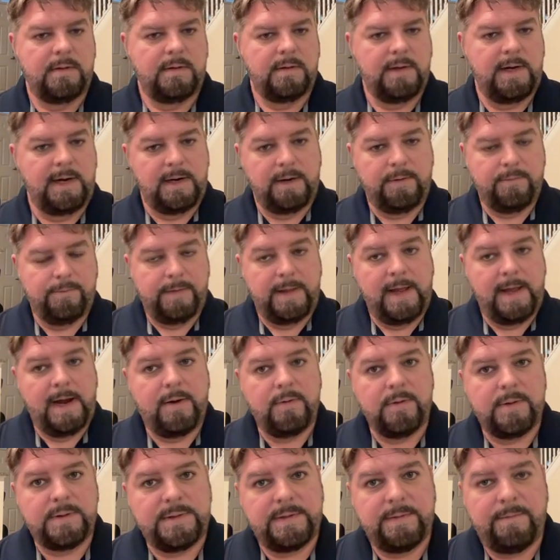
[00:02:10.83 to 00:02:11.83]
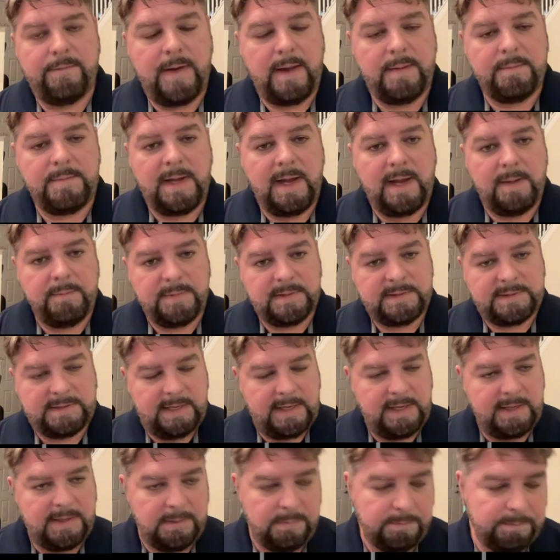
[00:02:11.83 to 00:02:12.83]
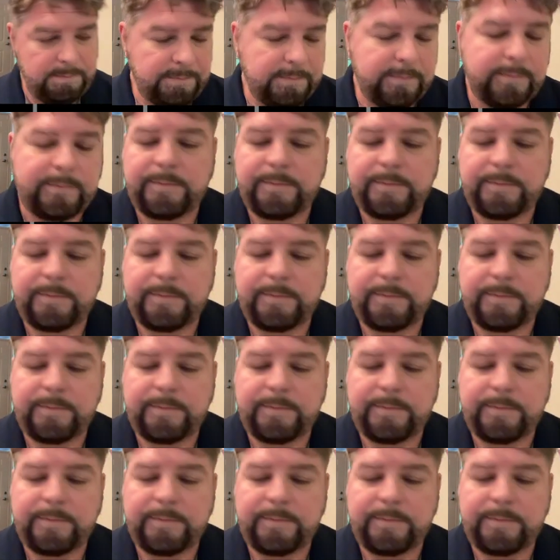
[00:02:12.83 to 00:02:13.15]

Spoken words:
Eric Flowers, if I'm not mistaken.